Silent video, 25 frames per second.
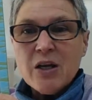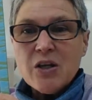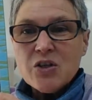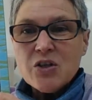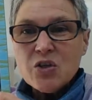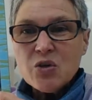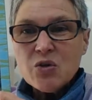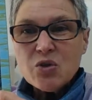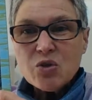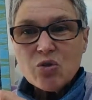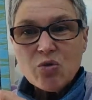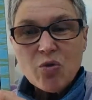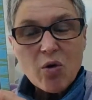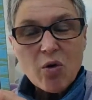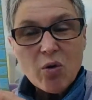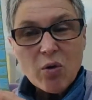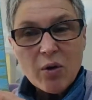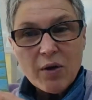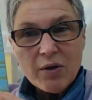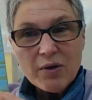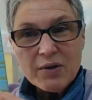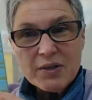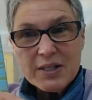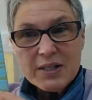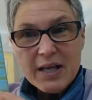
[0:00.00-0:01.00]
So scroll
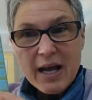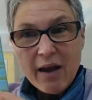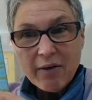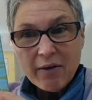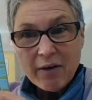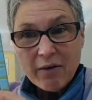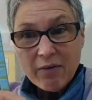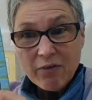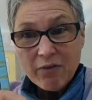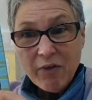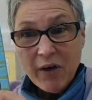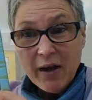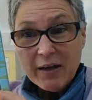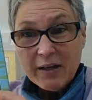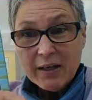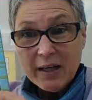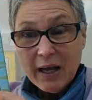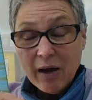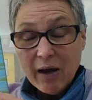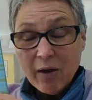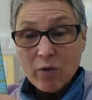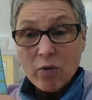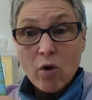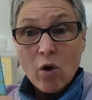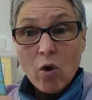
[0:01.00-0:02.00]
on down and find
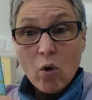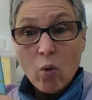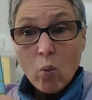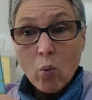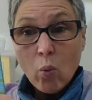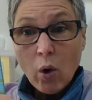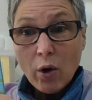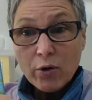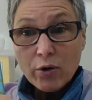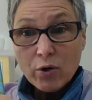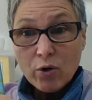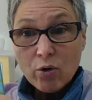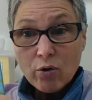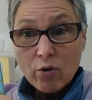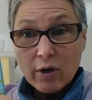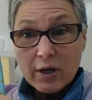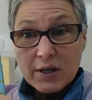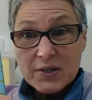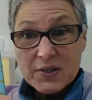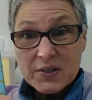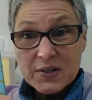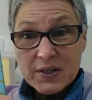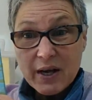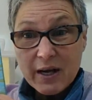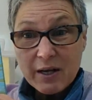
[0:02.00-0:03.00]
out what your
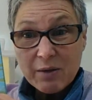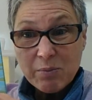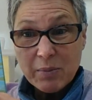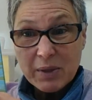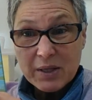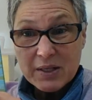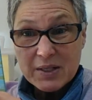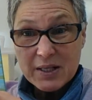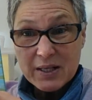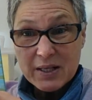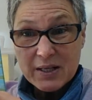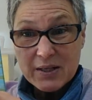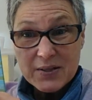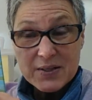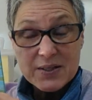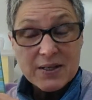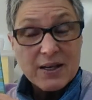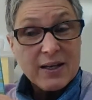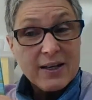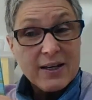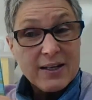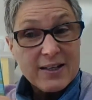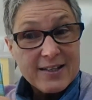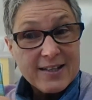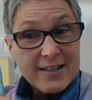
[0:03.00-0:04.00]
assignment is
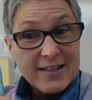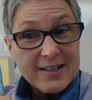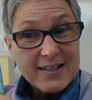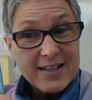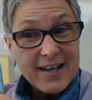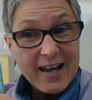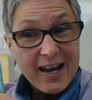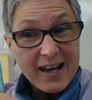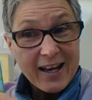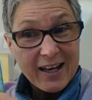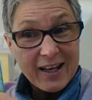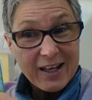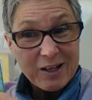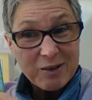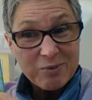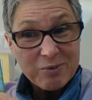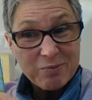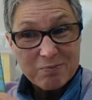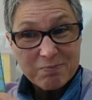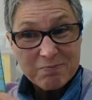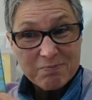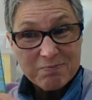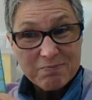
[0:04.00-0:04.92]
today.